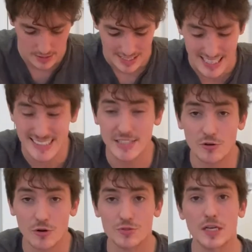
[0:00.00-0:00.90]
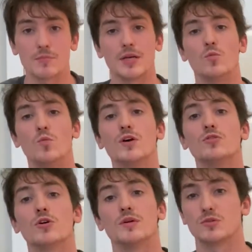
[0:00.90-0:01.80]
As he grows up, he will
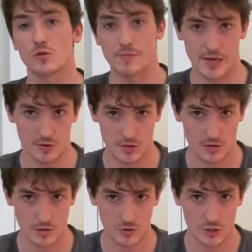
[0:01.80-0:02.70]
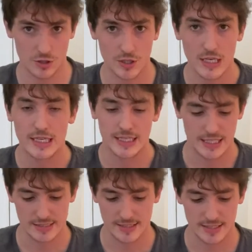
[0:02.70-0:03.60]
go into a bigger enclosure. He
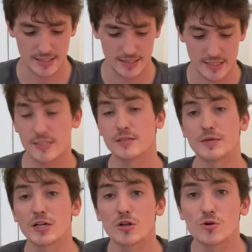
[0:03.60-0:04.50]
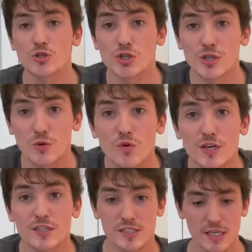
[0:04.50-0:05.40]
has a custom enclosure in the
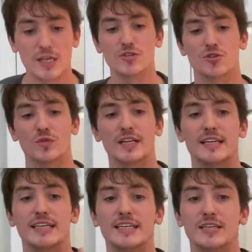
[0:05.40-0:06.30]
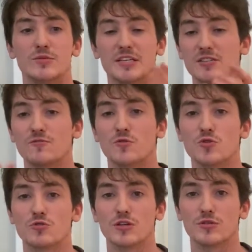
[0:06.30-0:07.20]
works so that when he's
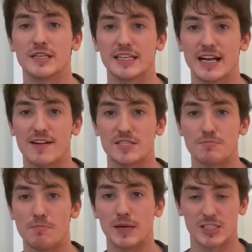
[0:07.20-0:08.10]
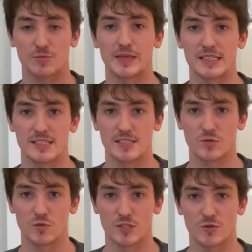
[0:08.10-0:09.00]
full grown, he can have as much space as he
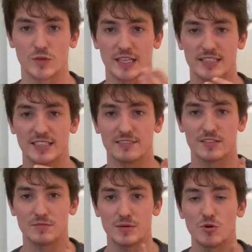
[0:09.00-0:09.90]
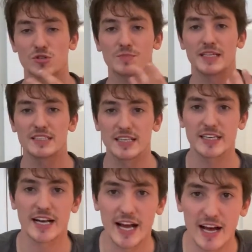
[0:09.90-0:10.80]
wants. We like to give them the most space they
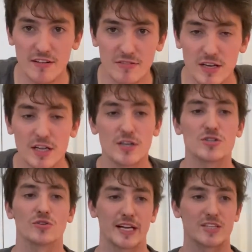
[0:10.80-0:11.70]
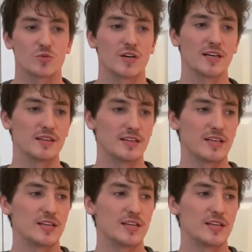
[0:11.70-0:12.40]
can have. So that's why